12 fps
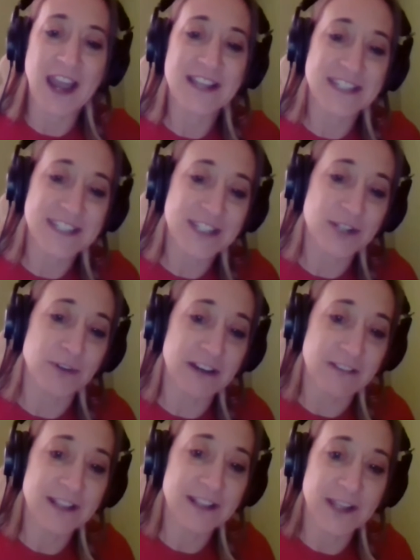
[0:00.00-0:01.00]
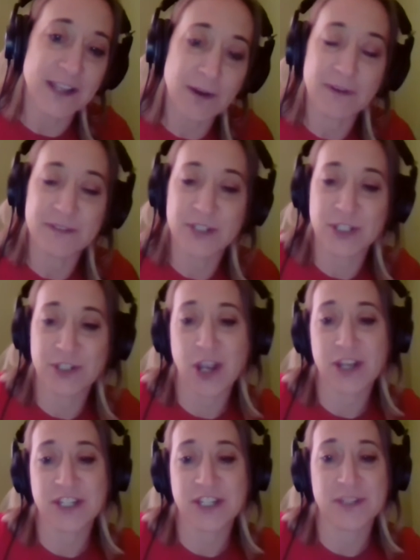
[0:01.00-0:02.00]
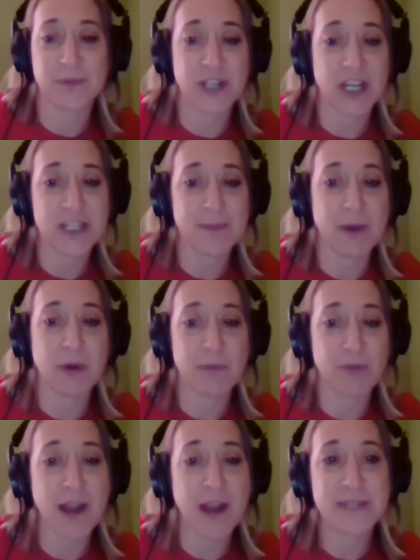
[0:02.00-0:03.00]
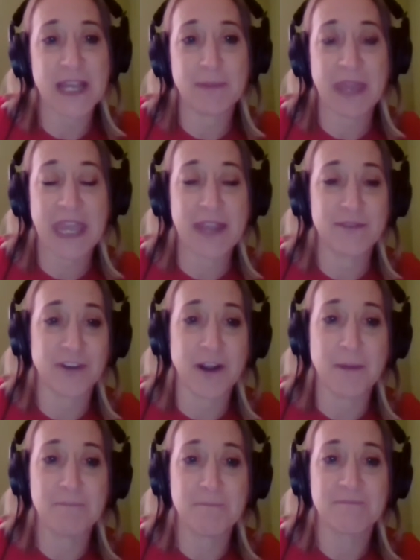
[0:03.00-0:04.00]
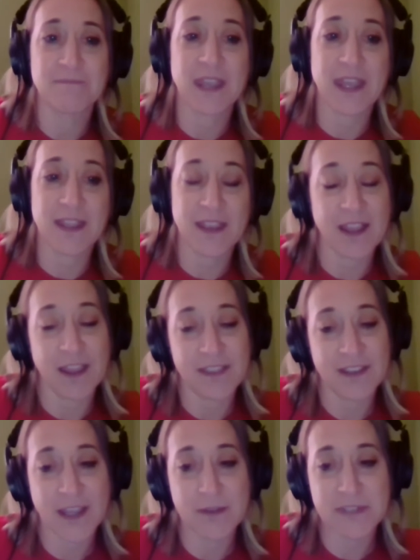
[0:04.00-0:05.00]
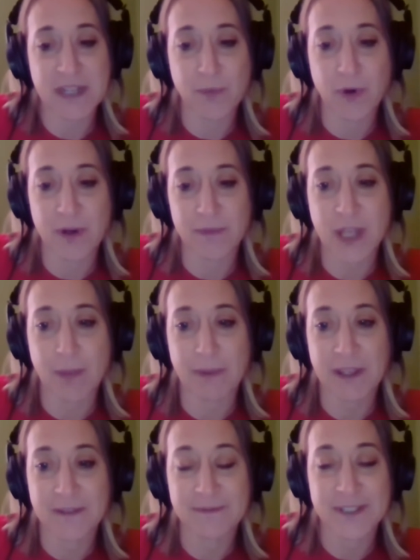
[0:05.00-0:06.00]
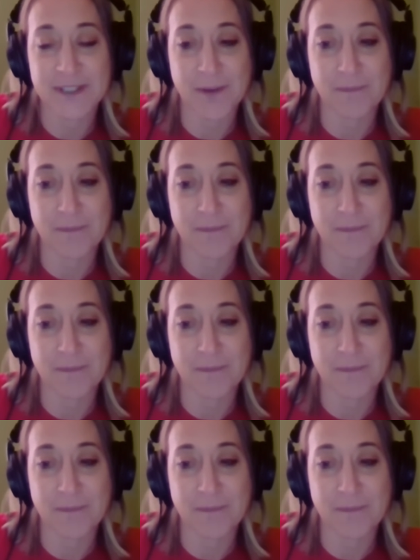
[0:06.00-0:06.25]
of disagree right there, Josh, because we talked about where Primetime came from, and I think that was an important topic. So